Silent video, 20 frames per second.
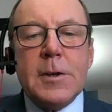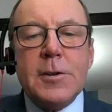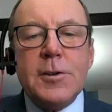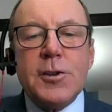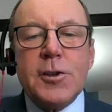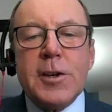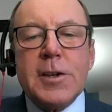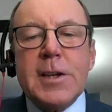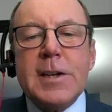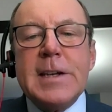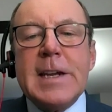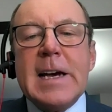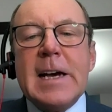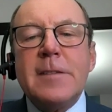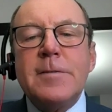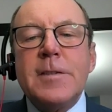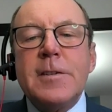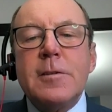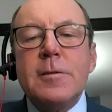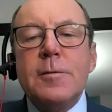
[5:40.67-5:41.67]
During the
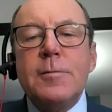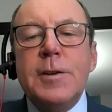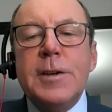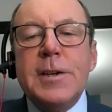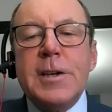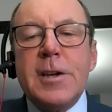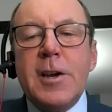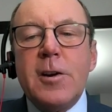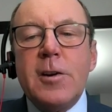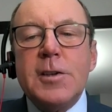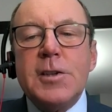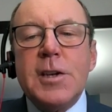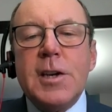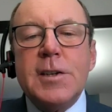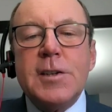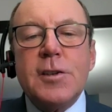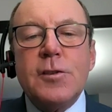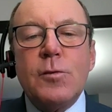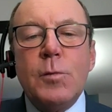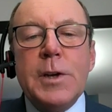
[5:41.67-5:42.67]
NAFTA
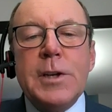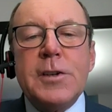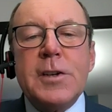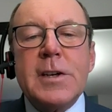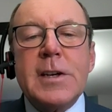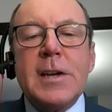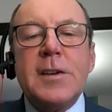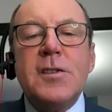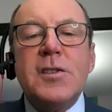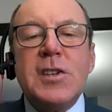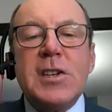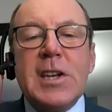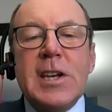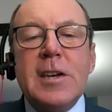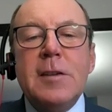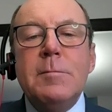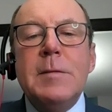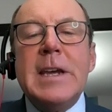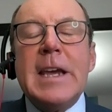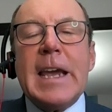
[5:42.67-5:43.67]
renegotiations, we took a
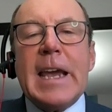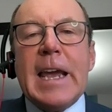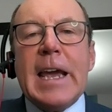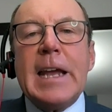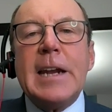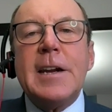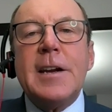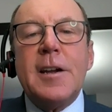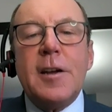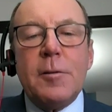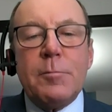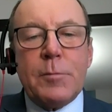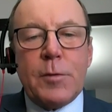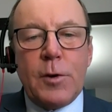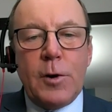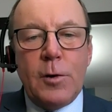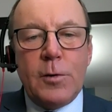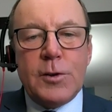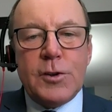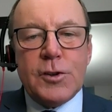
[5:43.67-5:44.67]
Team Canada
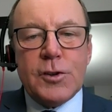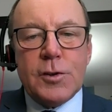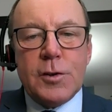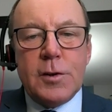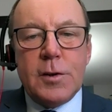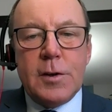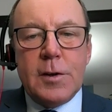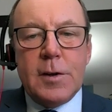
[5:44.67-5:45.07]
approach